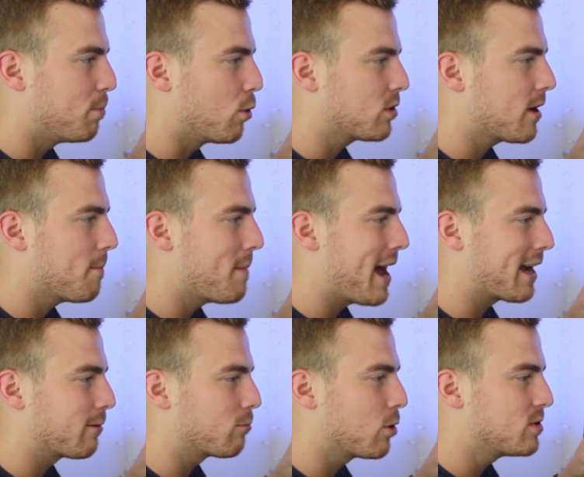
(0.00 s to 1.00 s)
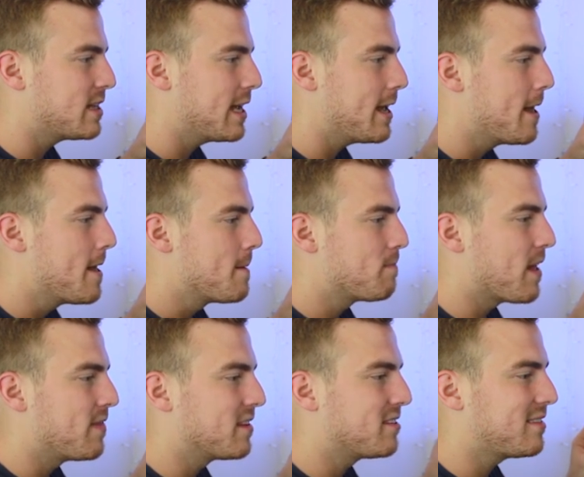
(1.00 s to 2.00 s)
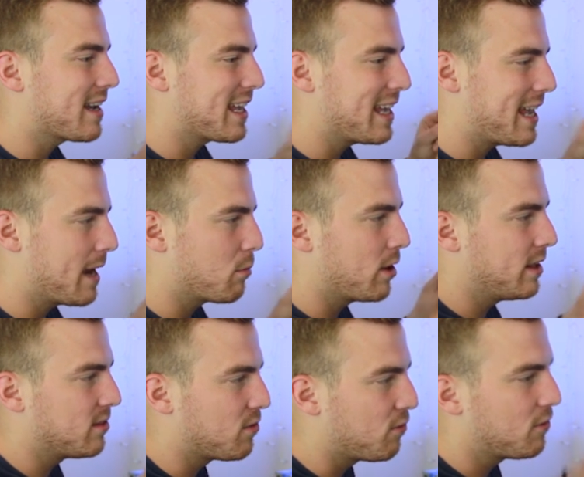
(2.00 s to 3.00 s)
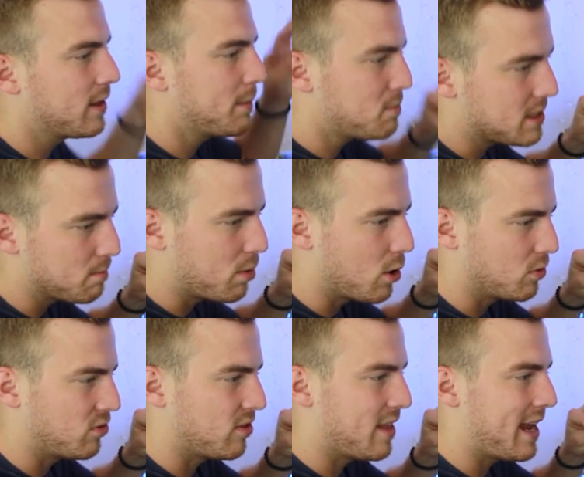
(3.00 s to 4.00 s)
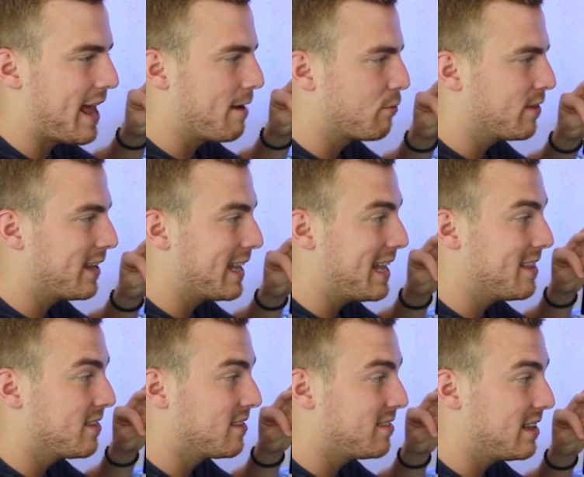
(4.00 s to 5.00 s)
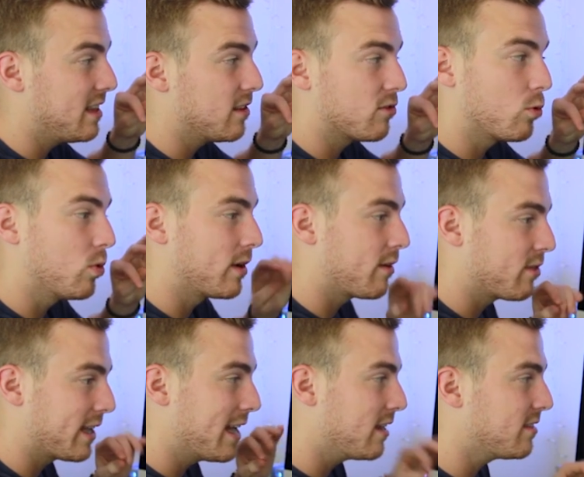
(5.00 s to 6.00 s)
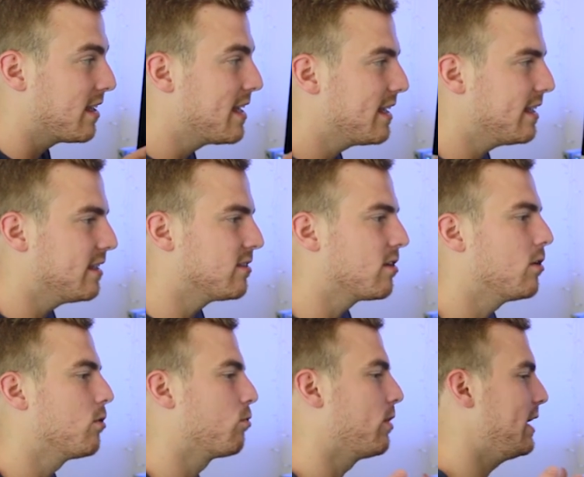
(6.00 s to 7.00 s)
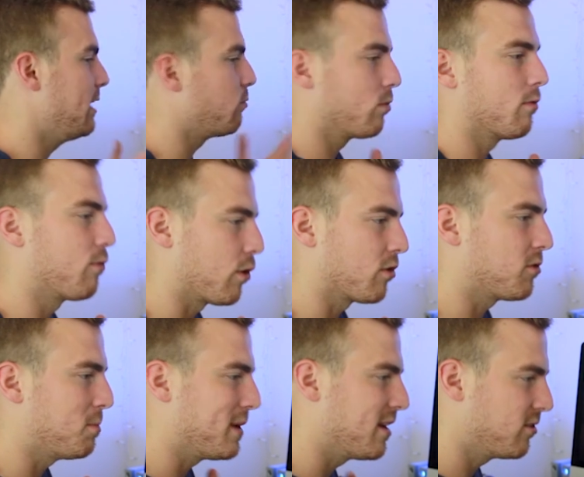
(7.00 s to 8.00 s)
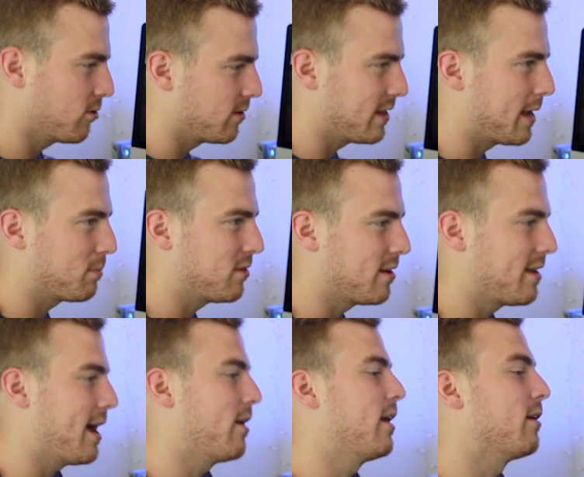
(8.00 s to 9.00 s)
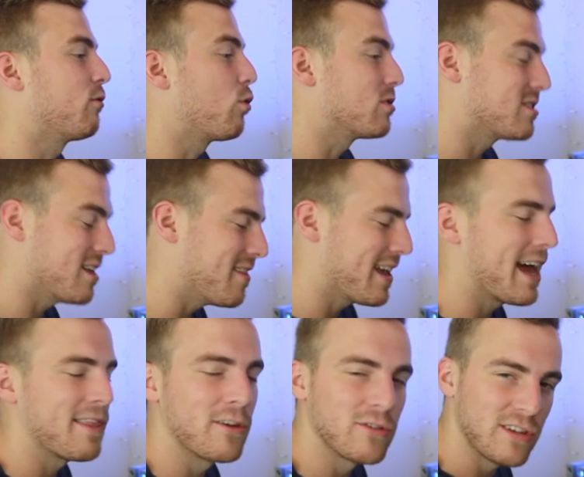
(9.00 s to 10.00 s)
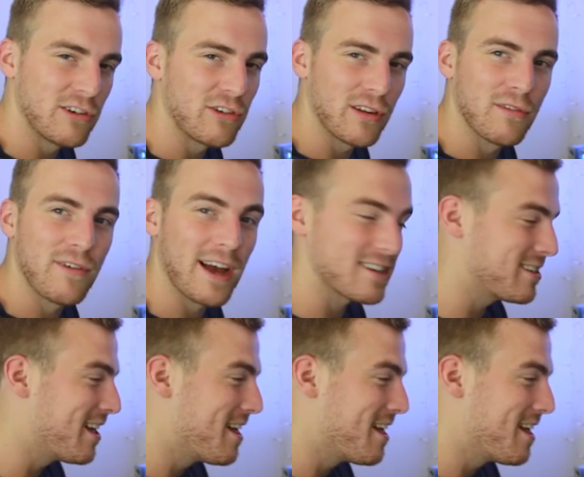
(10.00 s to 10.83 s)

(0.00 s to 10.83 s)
both come back and rotate, and the second camera is flipped in post so that everything in the scene, the school, and everything else is in reverse because you're in the upside down. And of course, then they add their digital effects.